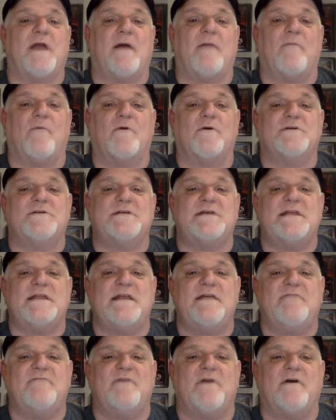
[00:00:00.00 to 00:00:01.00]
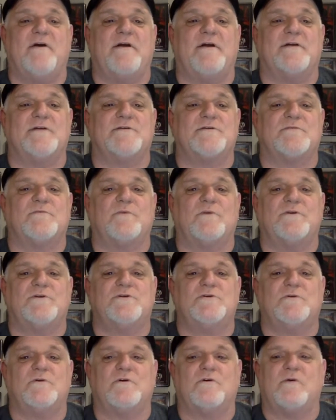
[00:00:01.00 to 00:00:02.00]
out more DD variants. Wouldn't
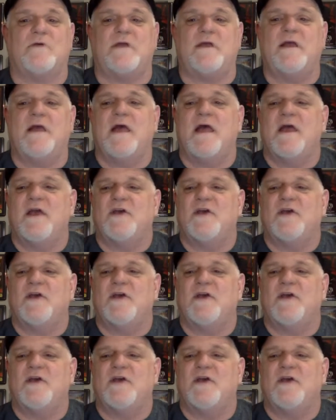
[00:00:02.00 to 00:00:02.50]
you agree?